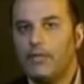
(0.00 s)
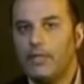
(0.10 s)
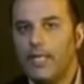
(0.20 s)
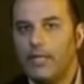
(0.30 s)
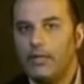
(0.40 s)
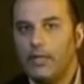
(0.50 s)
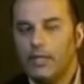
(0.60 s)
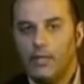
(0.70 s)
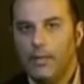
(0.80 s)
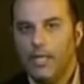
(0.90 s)
years later
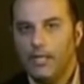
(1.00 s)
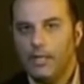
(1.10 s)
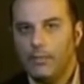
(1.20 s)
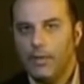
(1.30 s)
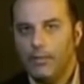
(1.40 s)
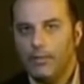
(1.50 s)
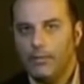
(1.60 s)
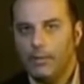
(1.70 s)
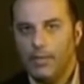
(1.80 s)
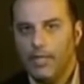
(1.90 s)
debating this problem,
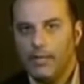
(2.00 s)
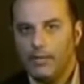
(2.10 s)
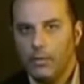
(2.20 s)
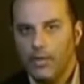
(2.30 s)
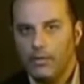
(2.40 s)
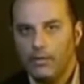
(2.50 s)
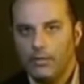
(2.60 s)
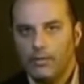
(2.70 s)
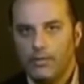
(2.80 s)
debating this question?